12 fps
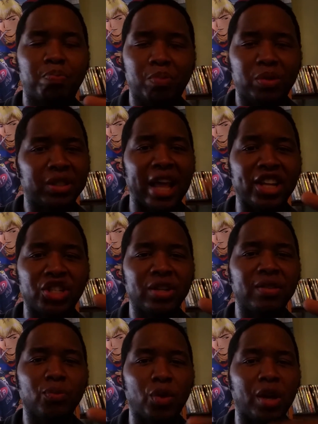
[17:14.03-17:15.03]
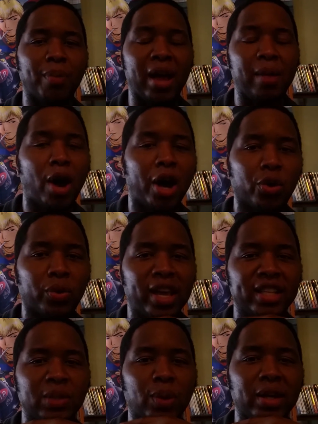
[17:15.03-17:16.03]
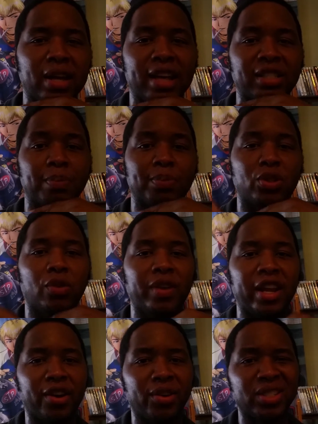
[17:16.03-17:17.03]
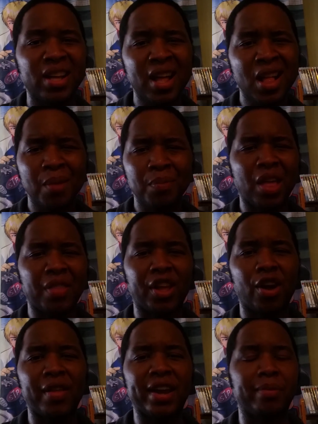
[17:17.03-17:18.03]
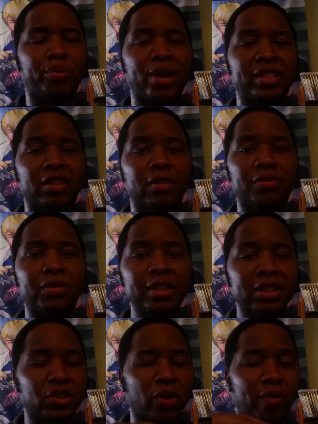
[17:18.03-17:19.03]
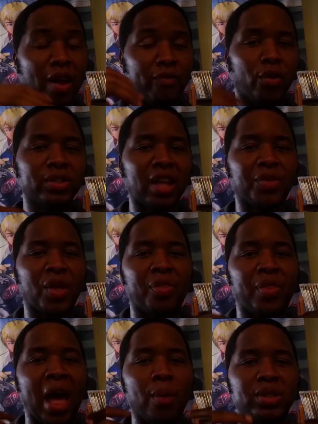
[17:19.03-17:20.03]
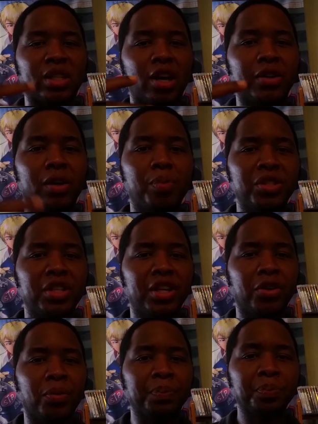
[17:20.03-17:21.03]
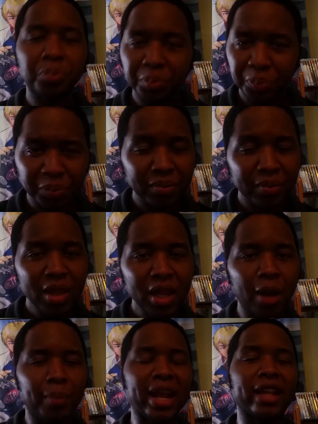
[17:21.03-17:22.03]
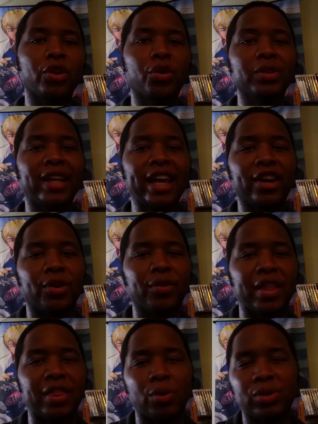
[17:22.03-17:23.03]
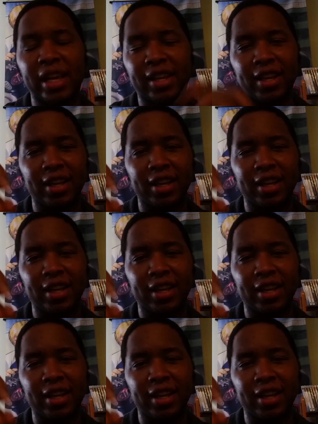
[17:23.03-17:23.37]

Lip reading: station where you can buy model kits and whatnot, some souvenirs. Nothing all that impressive. So at first I thought that was the Gundam Museum, but I learned later that there was like